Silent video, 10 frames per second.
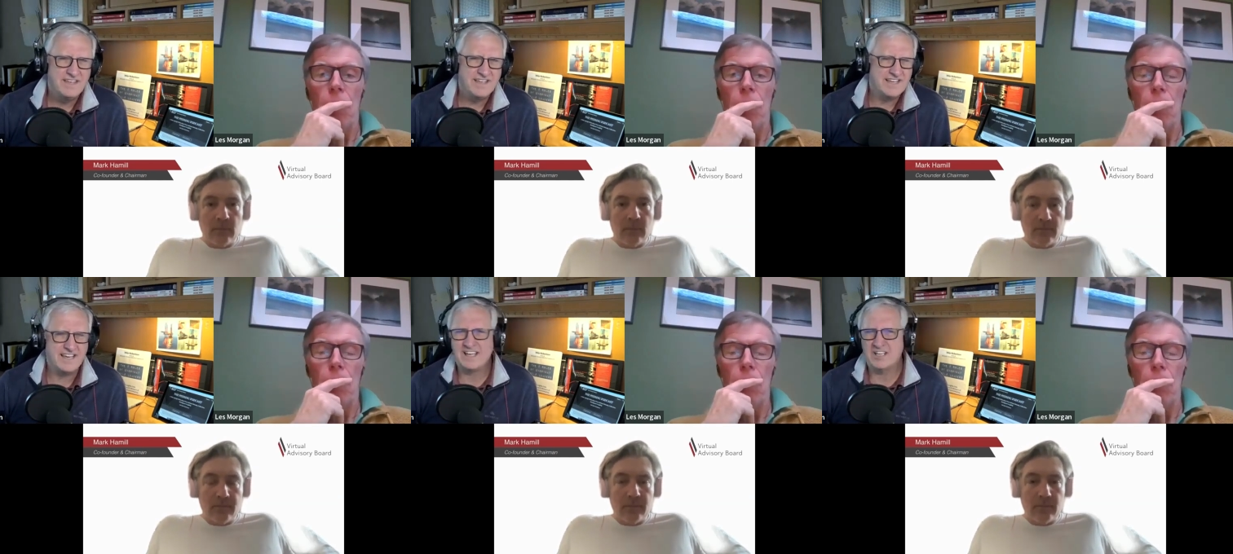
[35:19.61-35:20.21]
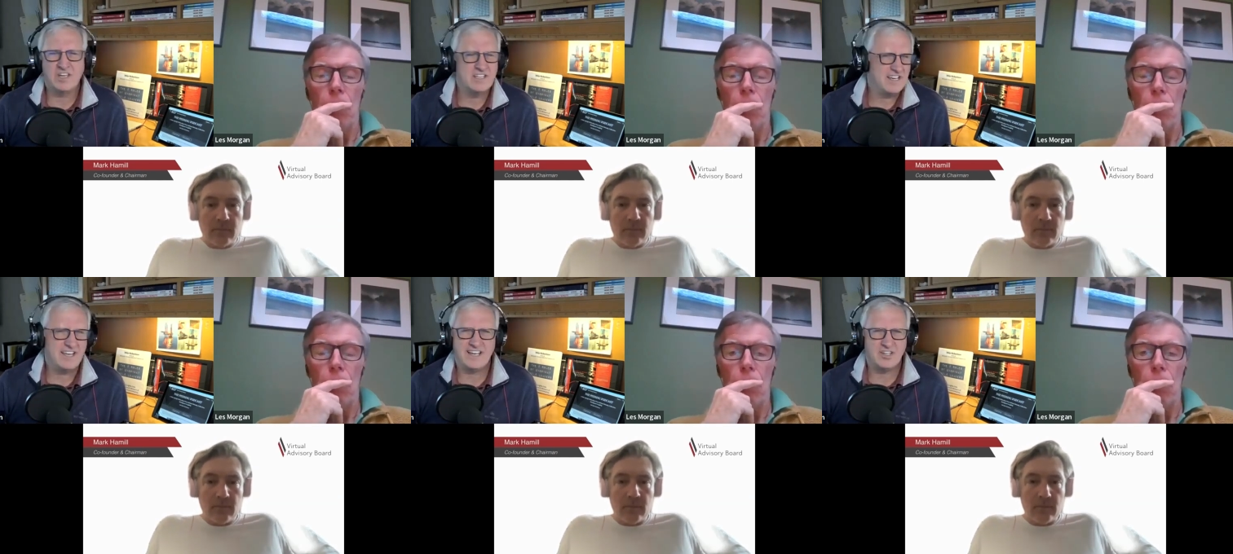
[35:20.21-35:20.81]
Speaker 1: Is it like a, is
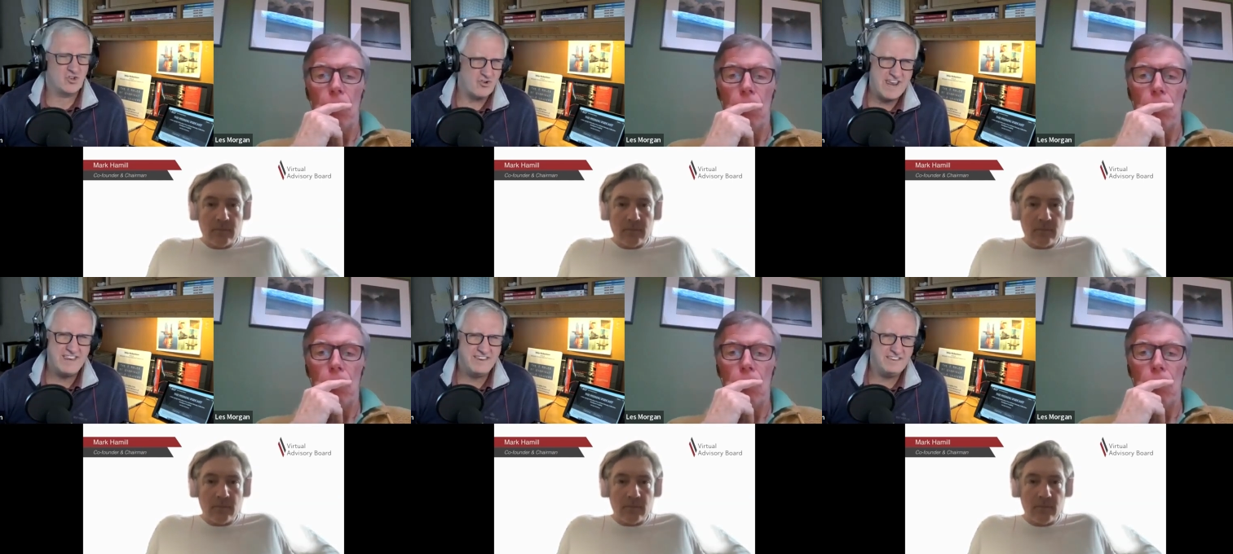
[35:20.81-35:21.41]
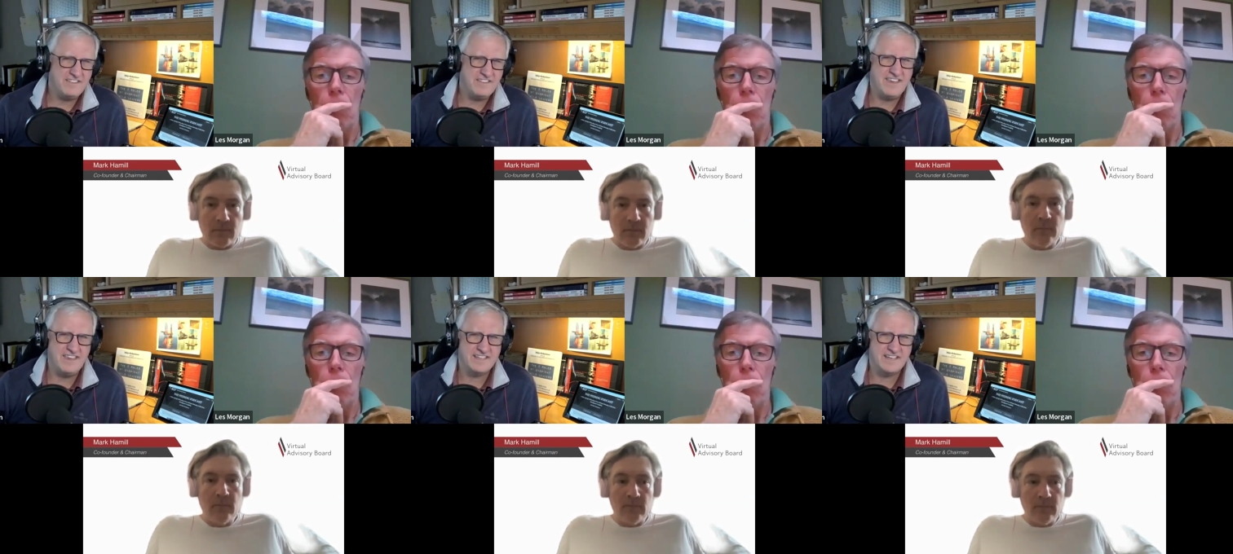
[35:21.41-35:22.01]
it like a training
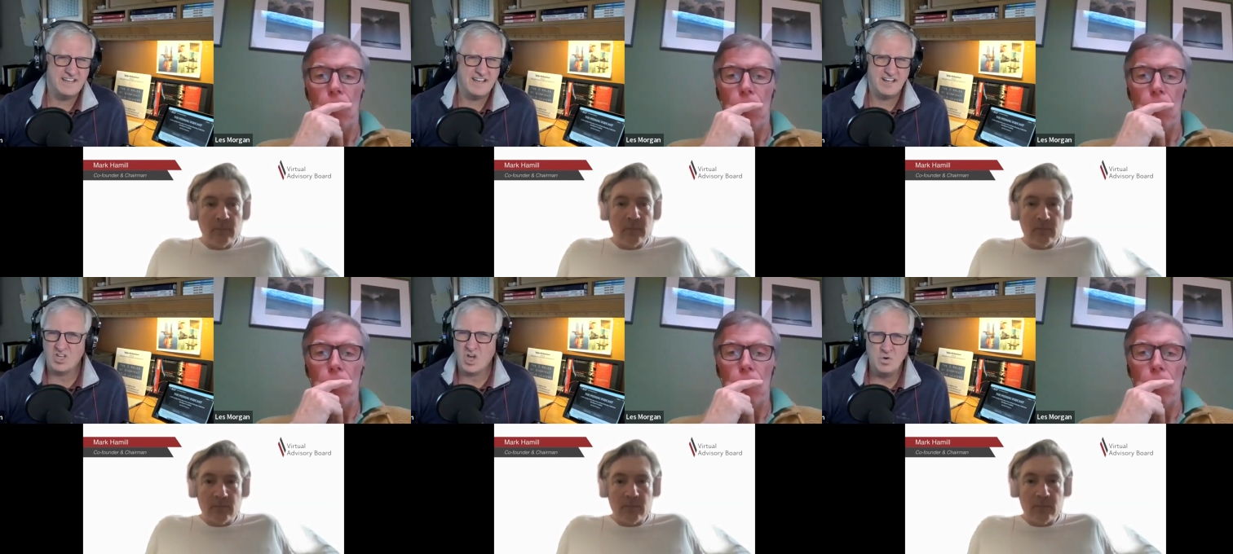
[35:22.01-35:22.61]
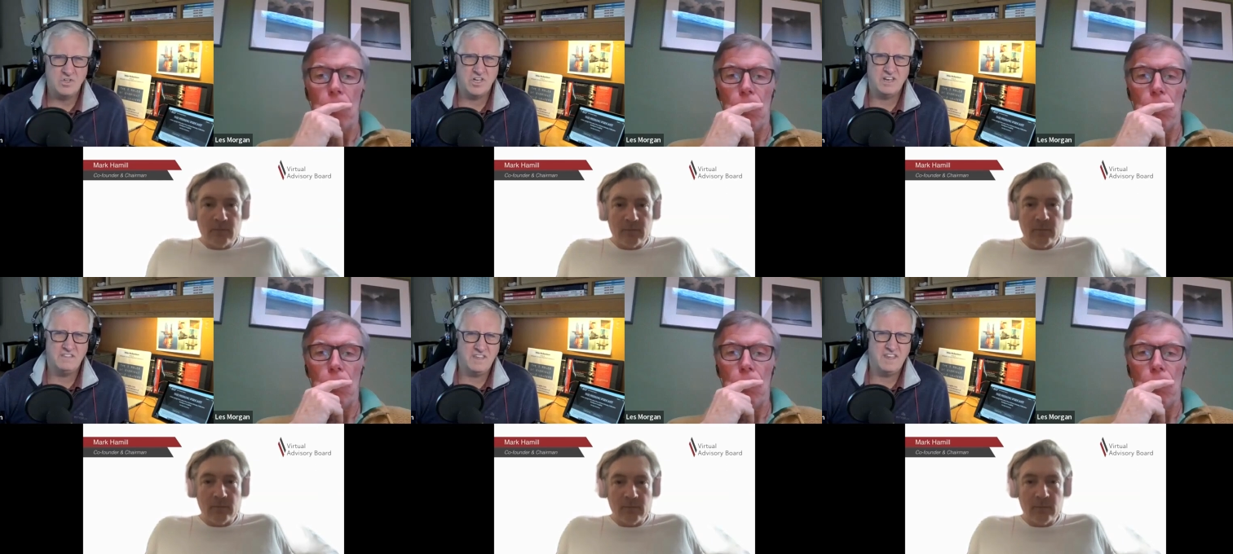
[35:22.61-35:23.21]
thing? Is it like a
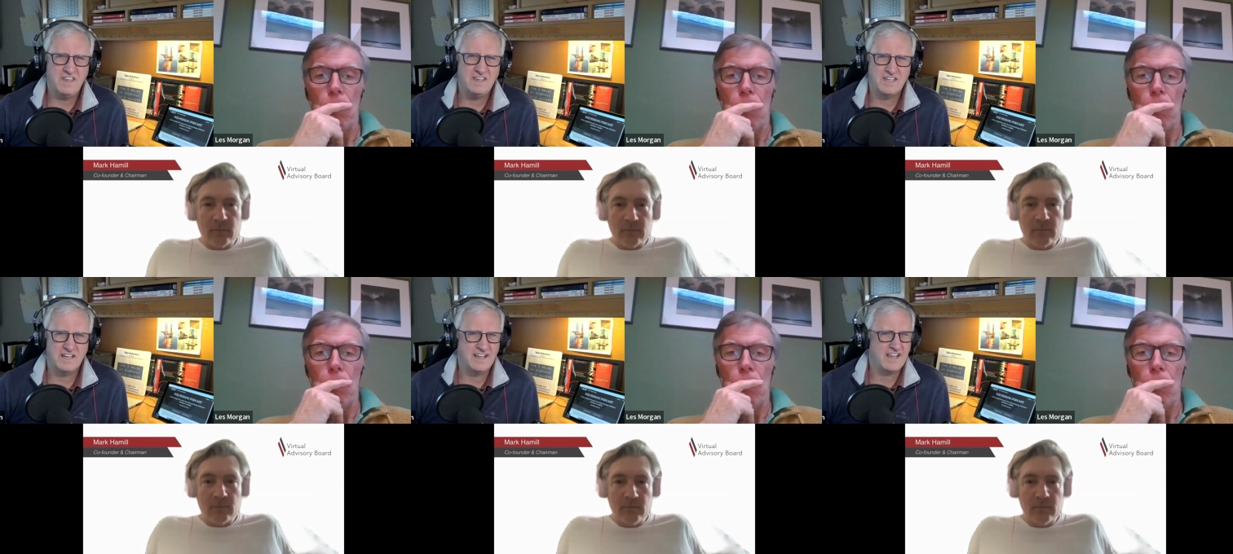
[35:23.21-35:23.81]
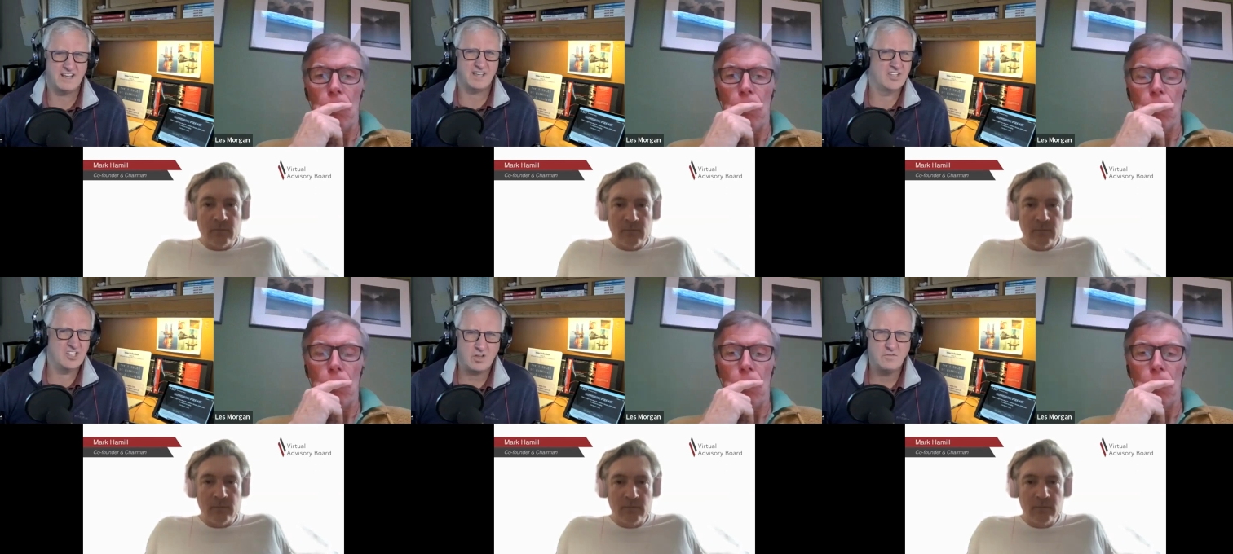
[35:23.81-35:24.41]
coaching thing? Is it like a
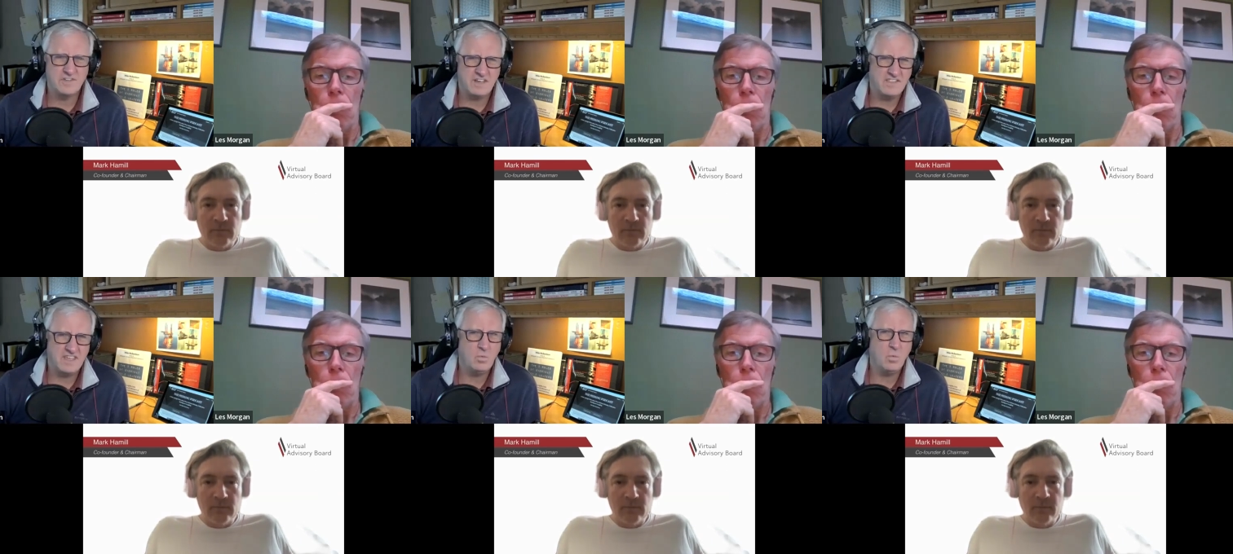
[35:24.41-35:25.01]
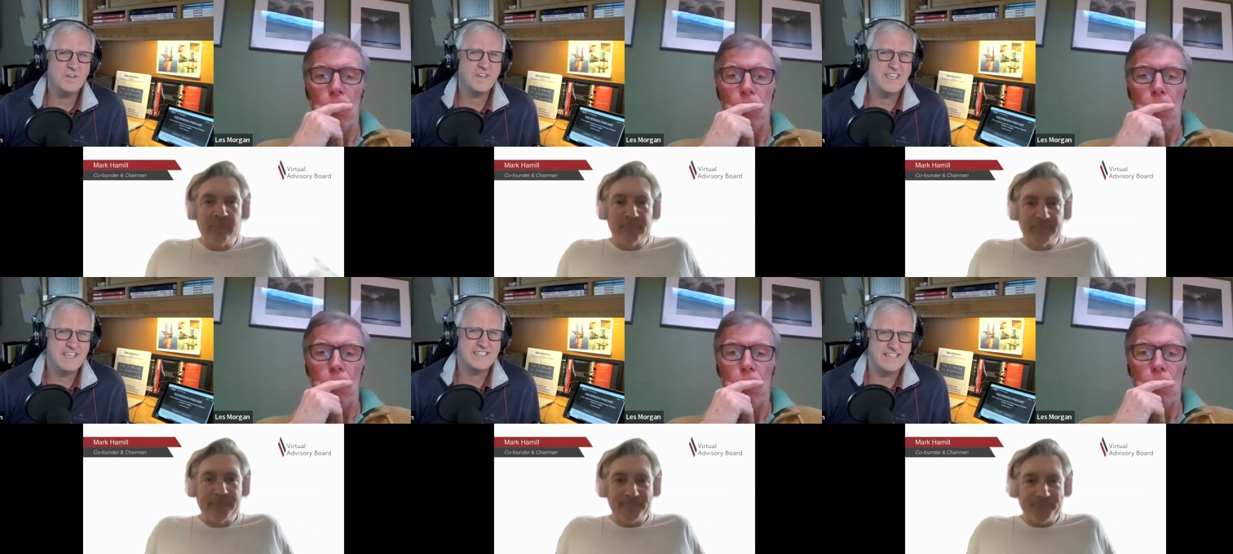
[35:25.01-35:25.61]
consulting thing? What
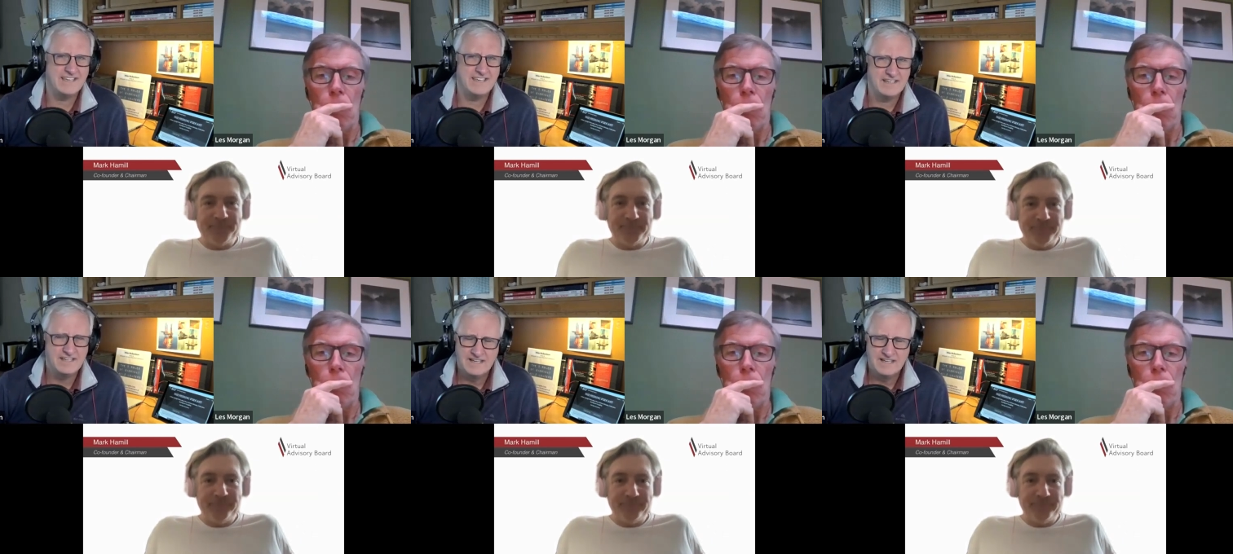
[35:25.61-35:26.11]
is it?